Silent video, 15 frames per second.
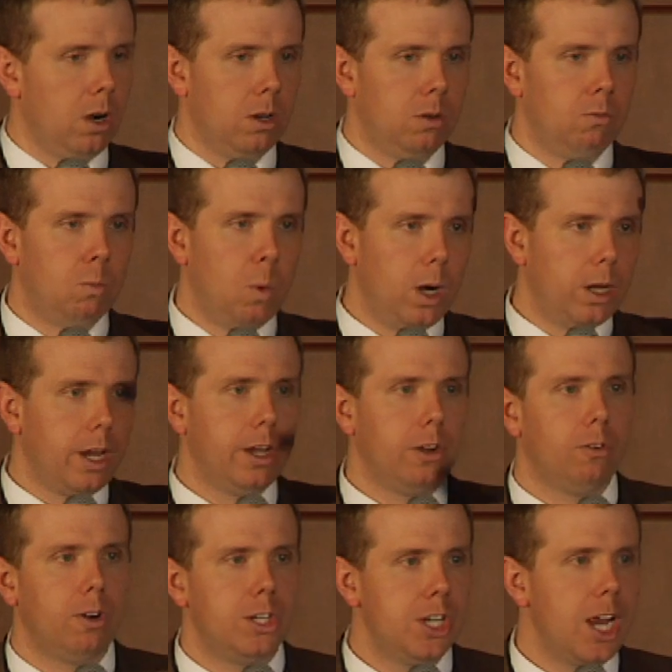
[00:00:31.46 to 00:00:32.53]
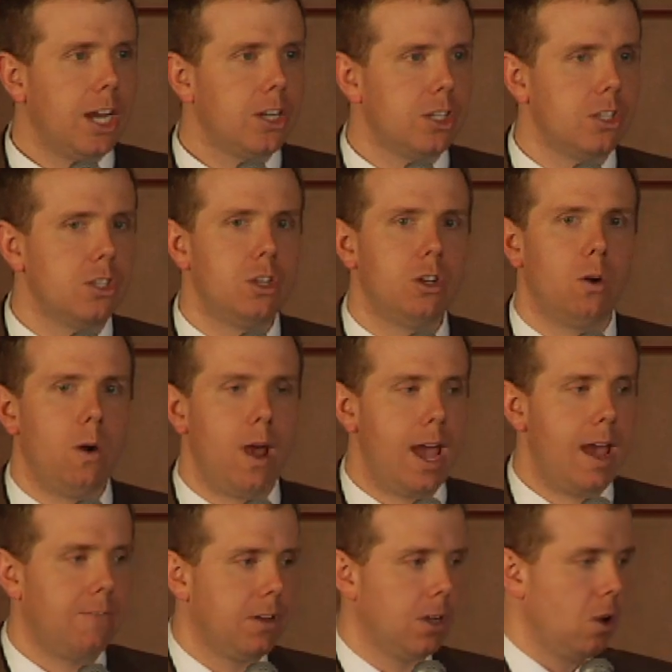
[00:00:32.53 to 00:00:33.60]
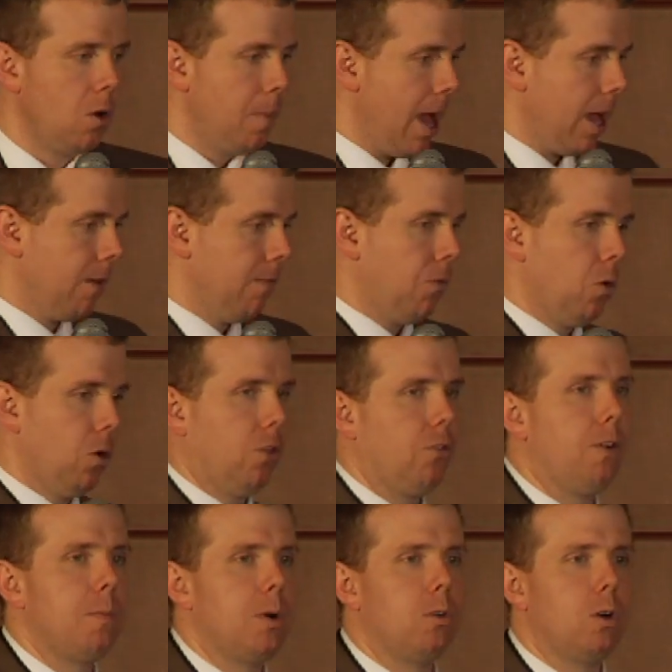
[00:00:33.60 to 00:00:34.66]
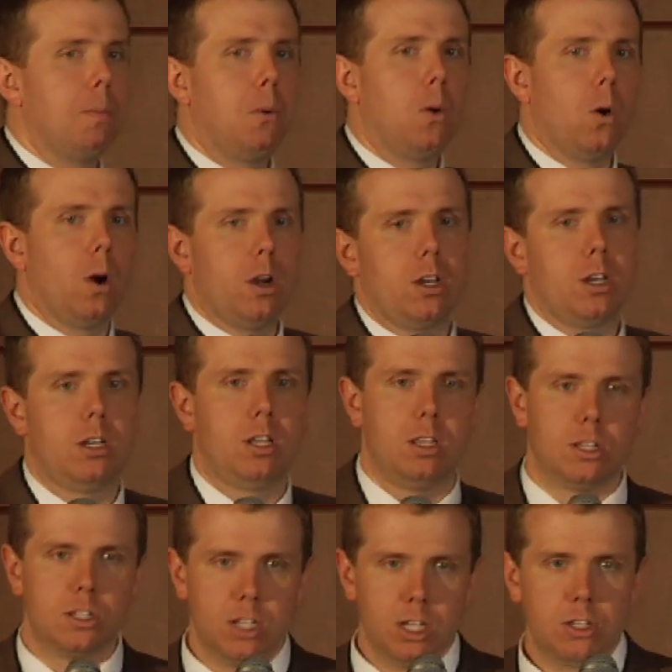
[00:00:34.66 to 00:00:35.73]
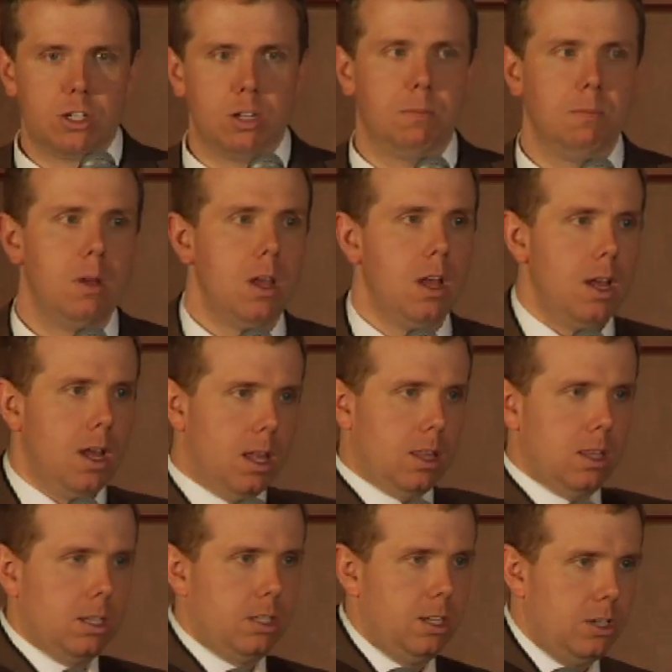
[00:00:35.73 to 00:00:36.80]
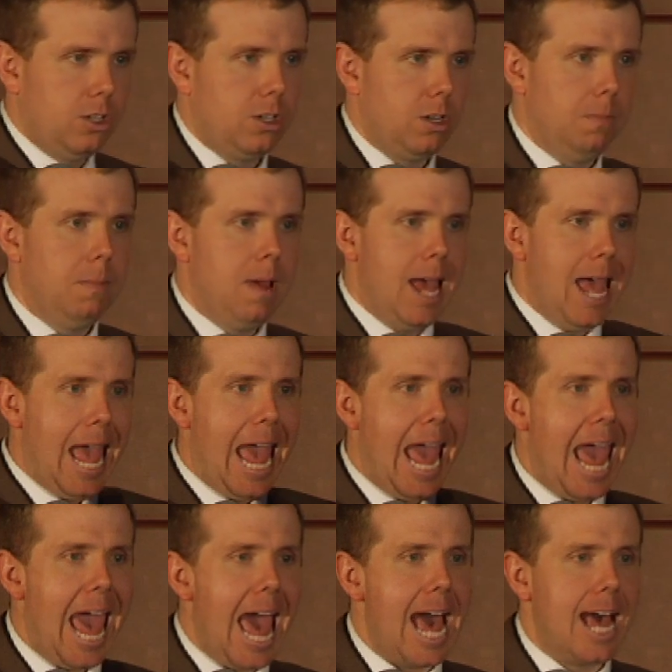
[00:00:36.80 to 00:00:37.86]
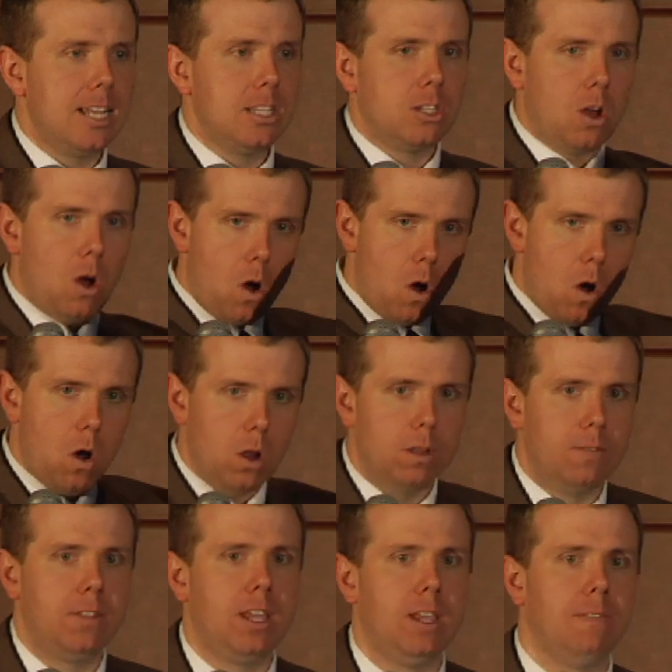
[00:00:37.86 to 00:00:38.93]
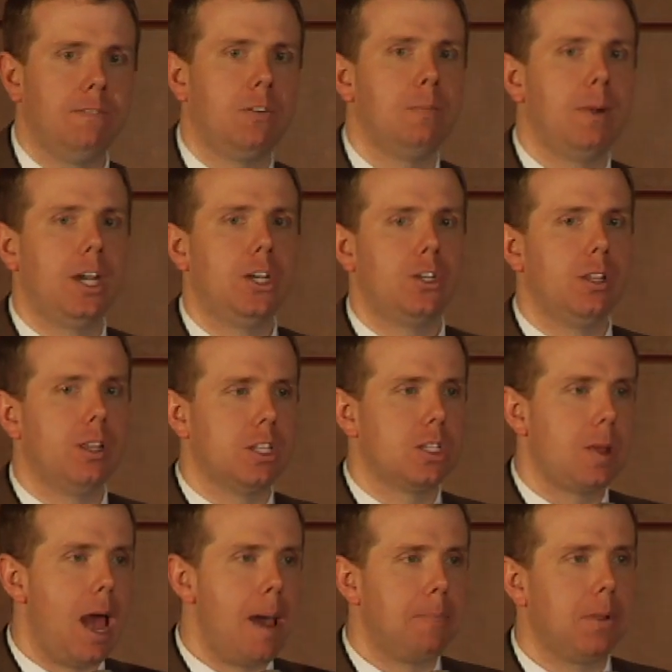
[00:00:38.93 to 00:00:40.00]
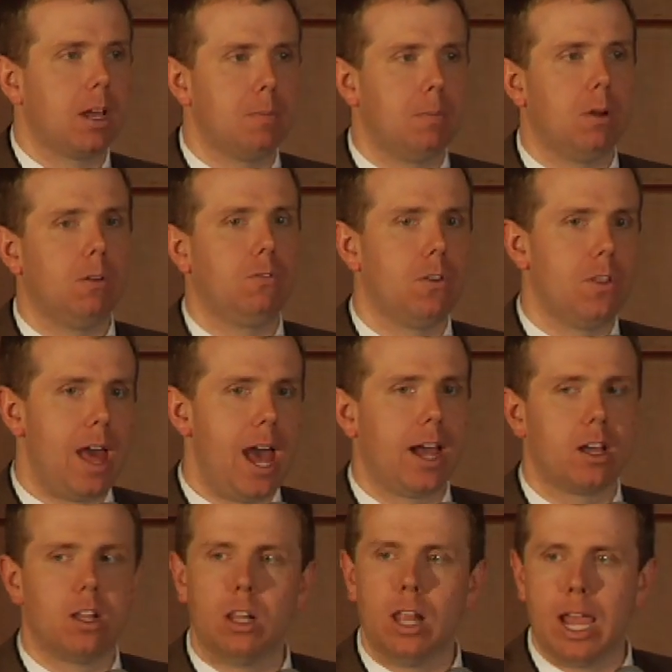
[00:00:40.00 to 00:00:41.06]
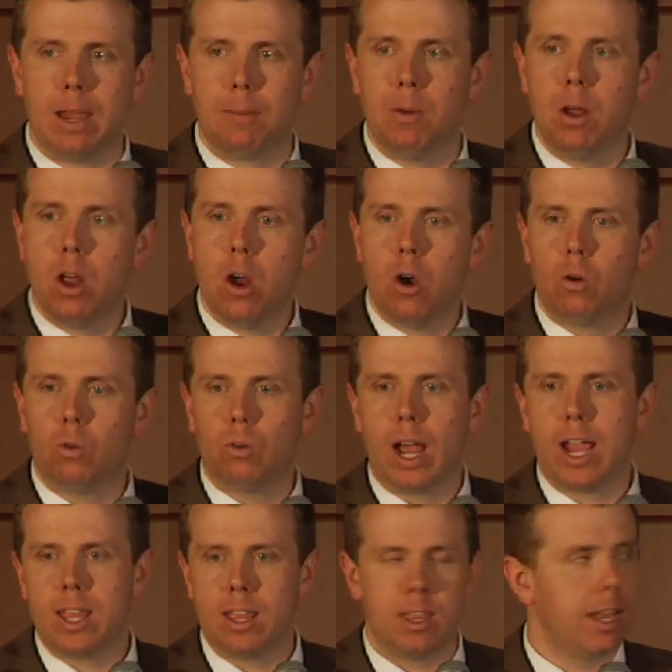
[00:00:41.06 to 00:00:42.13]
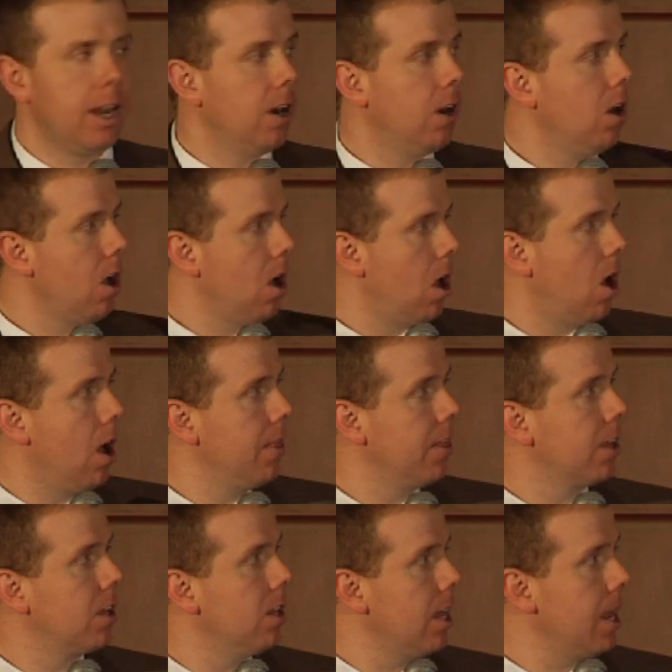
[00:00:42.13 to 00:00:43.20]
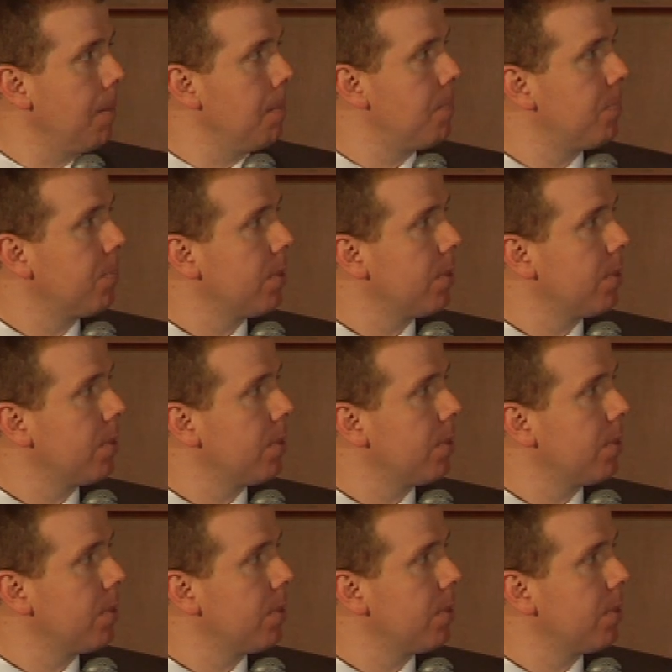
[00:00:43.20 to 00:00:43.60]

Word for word: are working your rejections, you don't have to go back and forth from a report to the system. The system has all of the information that's applicable for that claim right there on the claim.